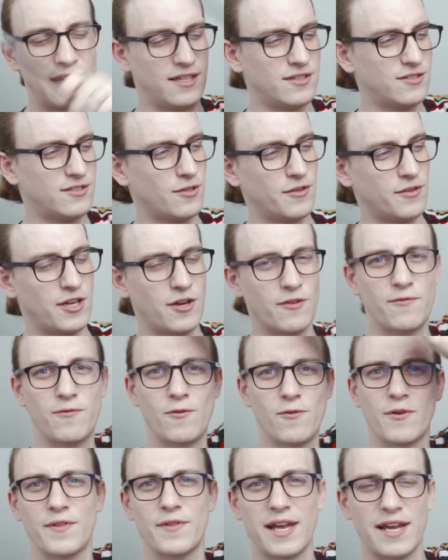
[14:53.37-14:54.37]
and so
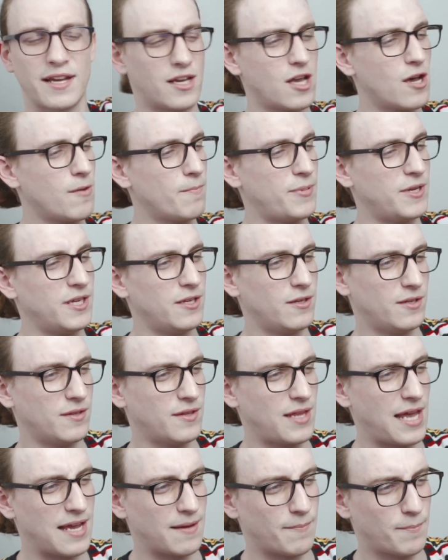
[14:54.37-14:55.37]
therefore
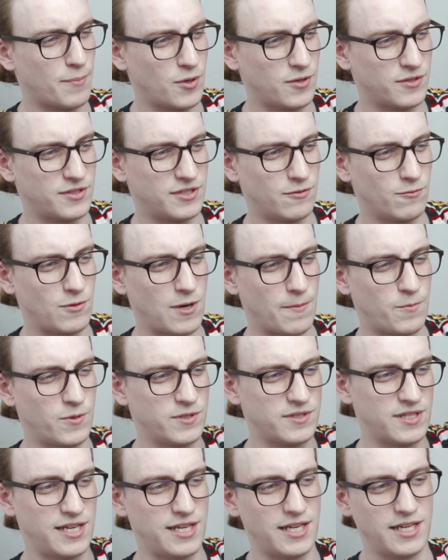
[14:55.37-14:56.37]
that person
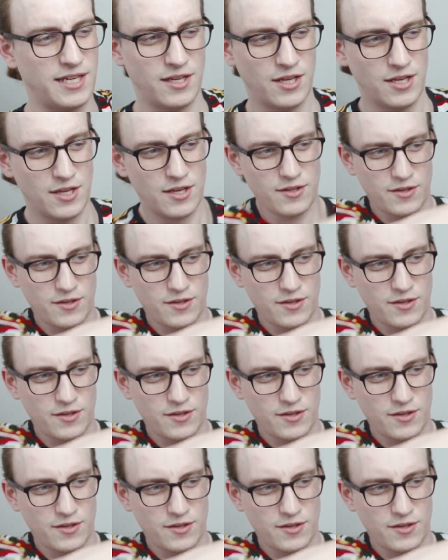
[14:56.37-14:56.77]
represented